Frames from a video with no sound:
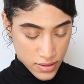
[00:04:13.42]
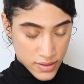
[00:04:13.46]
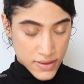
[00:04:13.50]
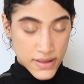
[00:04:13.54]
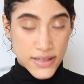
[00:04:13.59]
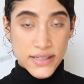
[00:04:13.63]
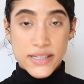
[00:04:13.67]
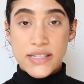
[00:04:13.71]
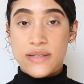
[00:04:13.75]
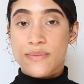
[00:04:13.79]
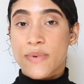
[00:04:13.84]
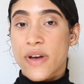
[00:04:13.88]

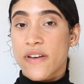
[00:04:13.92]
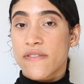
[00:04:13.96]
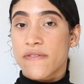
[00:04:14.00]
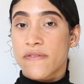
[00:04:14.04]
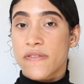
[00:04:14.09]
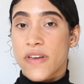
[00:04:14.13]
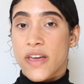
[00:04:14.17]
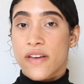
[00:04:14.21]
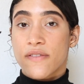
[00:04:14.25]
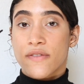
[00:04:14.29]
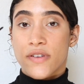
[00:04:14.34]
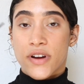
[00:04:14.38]
This is my
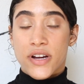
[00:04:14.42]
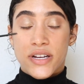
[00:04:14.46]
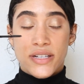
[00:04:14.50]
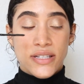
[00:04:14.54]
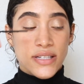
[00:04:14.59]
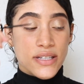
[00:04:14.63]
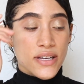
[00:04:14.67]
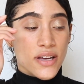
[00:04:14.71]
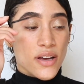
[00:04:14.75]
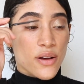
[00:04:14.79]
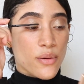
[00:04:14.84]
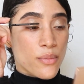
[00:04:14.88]

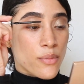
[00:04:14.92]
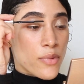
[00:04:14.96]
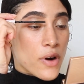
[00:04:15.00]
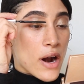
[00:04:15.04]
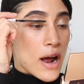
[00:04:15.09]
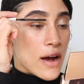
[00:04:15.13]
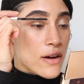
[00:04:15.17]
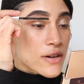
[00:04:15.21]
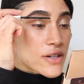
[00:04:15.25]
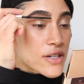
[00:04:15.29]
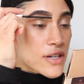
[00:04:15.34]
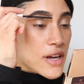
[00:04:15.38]
favorite
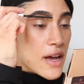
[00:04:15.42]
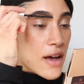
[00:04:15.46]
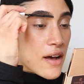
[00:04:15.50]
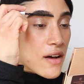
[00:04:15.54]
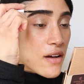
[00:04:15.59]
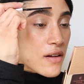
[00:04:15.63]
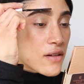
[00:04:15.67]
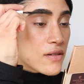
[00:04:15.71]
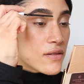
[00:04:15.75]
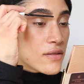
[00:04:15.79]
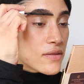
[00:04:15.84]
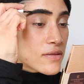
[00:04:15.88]
brow
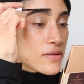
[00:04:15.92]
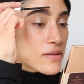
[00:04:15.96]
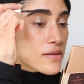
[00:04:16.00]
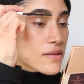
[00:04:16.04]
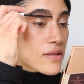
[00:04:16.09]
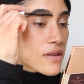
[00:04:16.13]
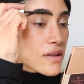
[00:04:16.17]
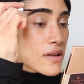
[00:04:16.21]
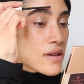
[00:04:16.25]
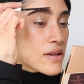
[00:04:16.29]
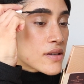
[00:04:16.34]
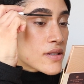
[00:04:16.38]
gel.
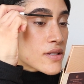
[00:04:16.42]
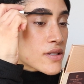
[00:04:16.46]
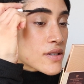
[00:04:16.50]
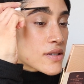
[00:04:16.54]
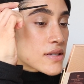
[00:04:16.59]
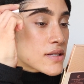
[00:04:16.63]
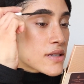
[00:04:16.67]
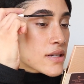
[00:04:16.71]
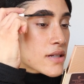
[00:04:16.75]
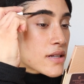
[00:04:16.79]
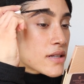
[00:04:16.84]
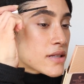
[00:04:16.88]

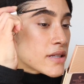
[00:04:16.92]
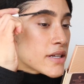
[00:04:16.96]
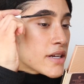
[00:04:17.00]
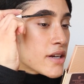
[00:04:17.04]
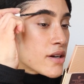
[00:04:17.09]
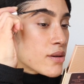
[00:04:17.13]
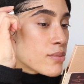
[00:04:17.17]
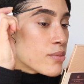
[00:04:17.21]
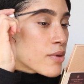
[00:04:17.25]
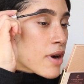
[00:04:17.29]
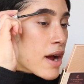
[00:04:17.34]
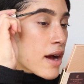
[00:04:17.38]
Just a
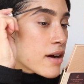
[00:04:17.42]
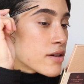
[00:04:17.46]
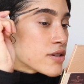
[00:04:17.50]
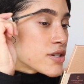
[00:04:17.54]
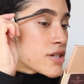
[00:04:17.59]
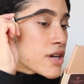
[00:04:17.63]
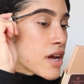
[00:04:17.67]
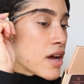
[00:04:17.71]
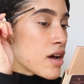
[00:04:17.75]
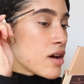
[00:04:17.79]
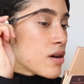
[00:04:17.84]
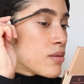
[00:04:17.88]
clear brow
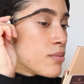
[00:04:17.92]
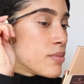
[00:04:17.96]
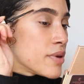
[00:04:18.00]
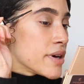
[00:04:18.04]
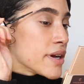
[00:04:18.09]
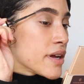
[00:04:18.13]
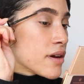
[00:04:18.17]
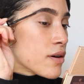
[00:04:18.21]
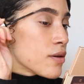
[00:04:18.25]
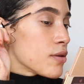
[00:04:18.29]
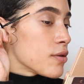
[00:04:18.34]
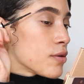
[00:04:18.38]
gel,
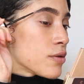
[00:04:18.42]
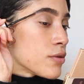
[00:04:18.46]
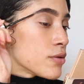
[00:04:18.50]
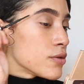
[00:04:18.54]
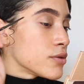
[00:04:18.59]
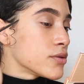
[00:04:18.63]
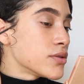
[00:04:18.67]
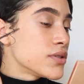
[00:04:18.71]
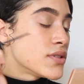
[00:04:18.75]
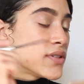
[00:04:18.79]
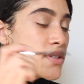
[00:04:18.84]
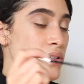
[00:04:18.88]
but it
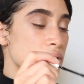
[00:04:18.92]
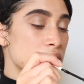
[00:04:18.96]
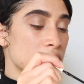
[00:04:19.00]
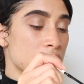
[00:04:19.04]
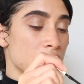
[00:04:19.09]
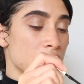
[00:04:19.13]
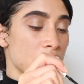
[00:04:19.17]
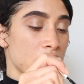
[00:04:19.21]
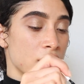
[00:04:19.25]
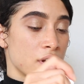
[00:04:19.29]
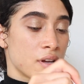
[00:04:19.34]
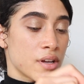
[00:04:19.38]
holds
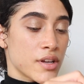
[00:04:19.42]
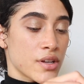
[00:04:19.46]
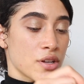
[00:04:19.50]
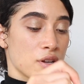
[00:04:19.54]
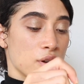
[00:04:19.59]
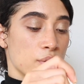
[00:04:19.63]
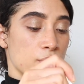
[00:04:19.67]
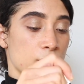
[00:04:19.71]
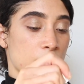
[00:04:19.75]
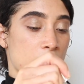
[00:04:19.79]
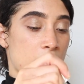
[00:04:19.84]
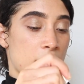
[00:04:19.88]

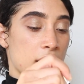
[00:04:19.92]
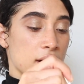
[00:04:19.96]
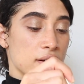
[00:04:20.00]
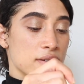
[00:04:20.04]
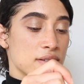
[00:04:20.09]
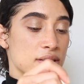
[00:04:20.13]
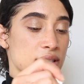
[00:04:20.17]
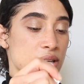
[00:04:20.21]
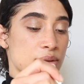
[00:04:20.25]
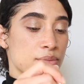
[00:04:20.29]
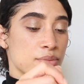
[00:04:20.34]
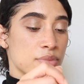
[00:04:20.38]
your
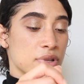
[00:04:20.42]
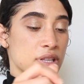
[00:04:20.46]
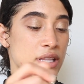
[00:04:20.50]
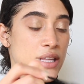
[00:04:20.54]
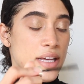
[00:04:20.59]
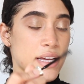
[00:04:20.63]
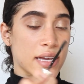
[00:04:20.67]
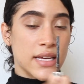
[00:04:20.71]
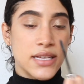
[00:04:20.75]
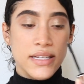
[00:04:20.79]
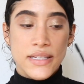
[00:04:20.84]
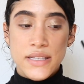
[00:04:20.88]
brows in
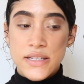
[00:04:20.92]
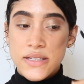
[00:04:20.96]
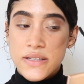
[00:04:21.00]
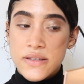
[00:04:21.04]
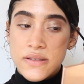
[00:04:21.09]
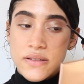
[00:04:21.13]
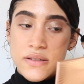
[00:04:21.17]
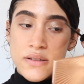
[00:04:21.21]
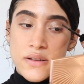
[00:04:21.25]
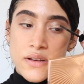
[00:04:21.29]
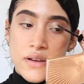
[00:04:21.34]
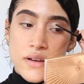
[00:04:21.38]

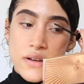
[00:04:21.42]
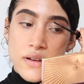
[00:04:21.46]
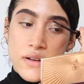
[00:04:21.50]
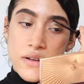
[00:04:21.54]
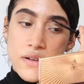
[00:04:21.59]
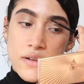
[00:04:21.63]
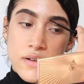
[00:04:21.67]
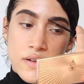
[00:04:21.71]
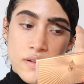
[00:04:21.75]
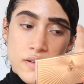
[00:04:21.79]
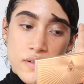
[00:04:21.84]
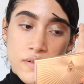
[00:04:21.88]
place
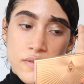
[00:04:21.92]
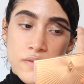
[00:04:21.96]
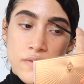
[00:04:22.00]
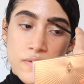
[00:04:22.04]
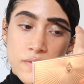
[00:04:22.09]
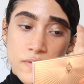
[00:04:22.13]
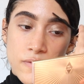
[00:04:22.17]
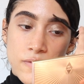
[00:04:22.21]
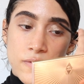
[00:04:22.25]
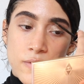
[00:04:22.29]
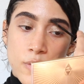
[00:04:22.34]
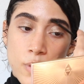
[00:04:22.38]

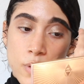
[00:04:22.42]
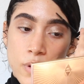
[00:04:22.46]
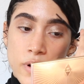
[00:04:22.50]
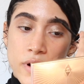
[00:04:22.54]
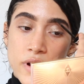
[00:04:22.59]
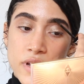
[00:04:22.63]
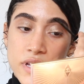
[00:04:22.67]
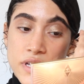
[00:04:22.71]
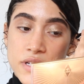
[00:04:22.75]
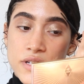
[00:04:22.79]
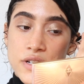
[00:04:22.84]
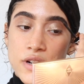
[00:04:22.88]
for
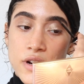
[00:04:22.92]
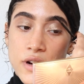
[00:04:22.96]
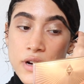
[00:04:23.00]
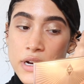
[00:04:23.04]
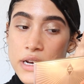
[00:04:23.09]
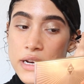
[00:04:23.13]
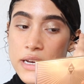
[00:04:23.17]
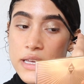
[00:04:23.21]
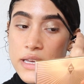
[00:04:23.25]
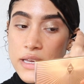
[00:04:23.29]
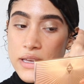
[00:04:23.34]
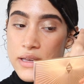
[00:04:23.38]

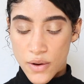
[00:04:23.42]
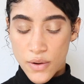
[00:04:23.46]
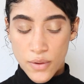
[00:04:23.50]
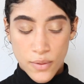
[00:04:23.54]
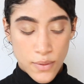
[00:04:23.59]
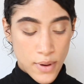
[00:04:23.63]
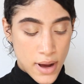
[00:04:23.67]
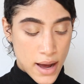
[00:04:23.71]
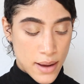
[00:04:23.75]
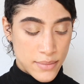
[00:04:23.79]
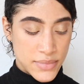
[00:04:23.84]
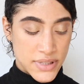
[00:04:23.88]
eternity.
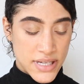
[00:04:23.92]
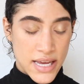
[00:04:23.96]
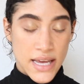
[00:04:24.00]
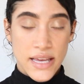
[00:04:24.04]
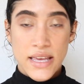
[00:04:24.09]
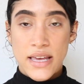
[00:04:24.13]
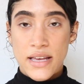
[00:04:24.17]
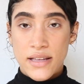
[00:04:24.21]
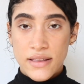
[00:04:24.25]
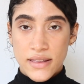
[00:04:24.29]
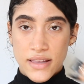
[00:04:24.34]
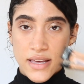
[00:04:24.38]
So I'm
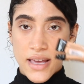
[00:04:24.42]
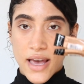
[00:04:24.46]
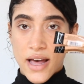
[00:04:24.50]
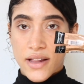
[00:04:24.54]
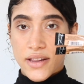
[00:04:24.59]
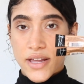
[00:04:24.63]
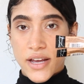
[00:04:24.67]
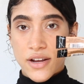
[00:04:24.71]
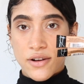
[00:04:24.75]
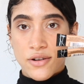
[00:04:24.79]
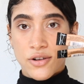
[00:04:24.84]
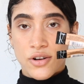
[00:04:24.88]
taking the
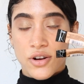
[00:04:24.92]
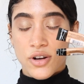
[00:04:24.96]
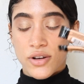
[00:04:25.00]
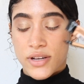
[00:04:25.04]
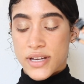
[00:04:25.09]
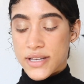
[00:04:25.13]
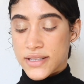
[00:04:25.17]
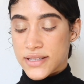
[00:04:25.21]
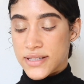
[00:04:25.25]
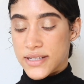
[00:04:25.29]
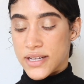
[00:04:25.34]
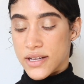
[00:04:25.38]
LA Girl
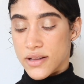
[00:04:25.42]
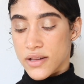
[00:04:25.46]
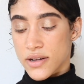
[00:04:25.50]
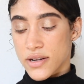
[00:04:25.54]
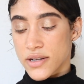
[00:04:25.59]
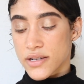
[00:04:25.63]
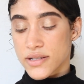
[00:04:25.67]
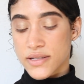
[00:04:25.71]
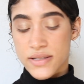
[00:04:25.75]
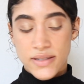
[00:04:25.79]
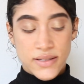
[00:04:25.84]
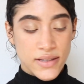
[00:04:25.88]

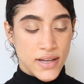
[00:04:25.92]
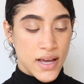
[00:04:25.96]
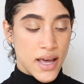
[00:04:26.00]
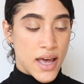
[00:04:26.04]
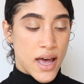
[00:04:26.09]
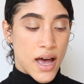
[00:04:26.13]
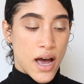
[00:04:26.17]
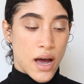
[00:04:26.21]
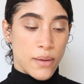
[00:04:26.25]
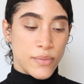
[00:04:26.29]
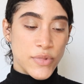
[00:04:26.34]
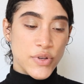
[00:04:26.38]
concealers.
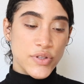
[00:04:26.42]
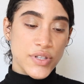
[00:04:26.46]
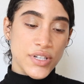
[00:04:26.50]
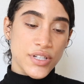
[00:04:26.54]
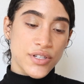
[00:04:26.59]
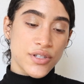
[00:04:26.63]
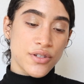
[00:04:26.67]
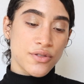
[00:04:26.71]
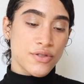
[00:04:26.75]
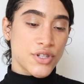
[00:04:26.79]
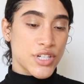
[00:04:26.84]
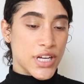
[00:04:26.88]
I'm using
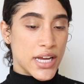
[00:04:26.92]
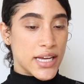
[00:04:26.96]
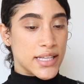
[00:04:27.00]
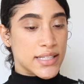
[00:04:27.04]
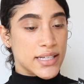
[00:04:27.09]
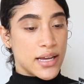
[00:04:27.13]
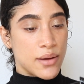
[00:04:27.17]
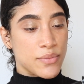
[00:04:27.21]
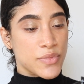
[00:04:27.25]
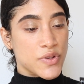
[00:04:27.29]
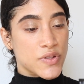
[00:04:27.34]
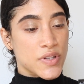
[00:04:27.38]
two shades.
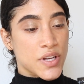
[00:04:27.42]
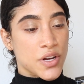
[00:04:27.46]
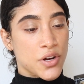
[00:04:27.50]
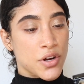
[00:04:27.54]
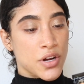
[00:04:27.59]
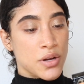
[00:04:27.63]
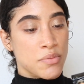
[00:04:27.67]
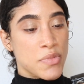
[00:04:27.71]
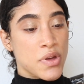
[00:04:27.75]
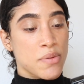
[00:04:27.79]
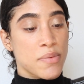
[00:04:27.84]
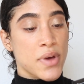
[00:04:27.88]
I'm using
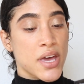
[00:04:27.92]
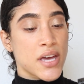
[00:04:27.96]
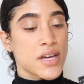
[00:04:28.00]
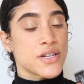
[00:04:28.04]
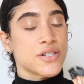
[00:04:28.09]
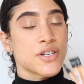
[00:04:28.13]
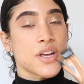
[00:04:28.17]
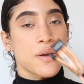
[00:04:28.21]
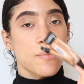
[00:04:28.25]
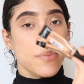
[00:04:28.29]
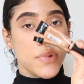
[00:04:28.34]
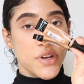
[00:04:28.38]
Creamy
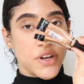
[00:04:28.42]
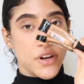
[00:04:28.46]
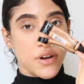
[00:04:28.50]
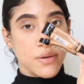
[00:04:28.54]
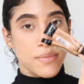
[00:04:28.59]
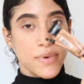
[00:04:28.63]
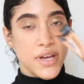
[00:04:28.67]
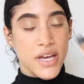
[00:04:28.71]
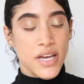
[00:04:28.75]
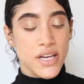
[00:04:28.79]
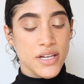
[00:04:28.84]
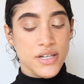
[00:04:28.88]
Beige and Pure
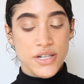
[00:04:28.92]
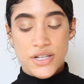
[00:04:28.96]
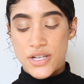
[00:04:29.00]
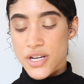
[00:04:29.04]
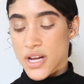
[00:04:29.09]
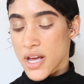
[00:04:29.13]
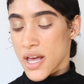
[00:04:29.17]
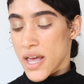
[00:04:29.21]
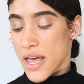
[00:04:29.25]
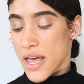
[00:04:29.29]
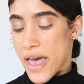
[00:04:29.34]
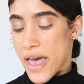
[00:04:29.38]
Beige,
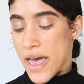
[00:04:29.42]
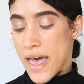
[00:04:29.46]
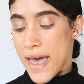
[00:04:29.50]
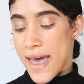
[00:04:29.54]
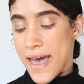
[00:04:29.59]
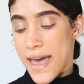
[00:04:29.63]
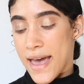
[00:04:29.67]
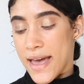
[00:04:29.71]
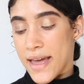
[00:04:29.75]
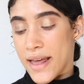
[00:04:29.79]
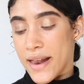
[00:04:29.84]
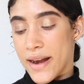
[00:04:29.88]

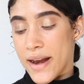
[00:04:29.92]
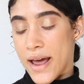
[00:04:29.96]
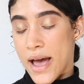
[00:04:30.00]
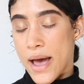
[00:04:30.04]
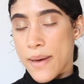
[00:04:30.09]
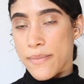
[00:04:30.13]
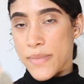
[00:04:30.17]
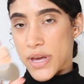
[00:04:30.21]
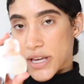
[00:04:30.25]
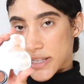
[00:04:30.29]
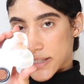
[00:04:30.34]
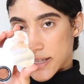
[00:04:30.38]
and
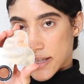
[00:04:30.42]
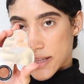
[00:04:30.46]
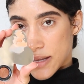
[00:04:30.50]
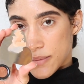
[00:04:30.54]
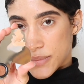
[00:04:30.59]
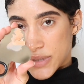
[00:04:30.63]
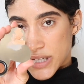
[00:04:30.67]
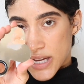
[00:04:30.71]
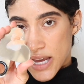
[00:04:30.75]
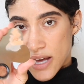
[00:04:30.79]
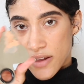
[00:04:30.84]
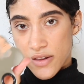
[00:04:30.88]
I'm mixing them
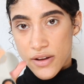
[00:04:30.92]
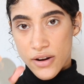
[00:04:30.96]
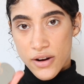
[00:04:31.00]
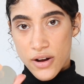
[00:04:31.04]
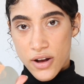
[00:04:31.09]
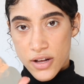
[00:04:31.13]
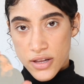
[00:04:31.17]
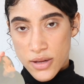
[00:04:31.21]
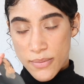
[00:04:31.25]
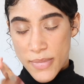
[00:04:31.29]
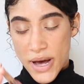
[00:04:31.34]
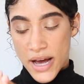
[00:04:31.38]
together
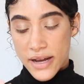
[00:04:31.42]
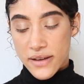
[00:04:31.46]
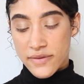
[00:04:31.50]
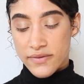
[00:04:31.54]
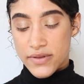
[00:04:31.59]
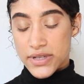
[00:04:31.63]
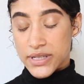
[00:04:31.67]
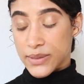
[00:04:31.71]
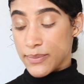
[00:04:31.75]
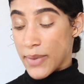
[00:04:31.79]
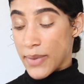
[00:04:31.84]
on the back of this